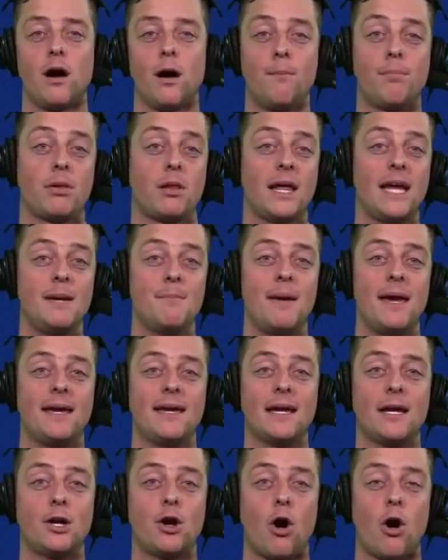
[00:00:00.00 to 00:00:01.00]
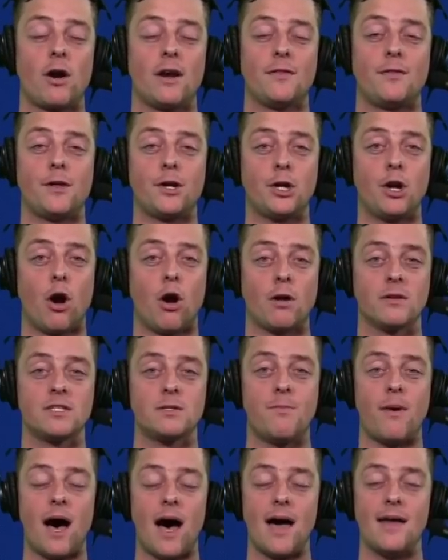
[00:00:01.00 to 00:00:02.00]
a playmaking guard at the guard
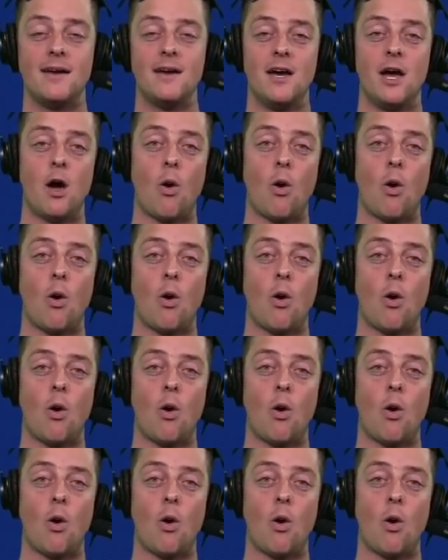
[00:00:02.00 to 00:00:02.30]
spot,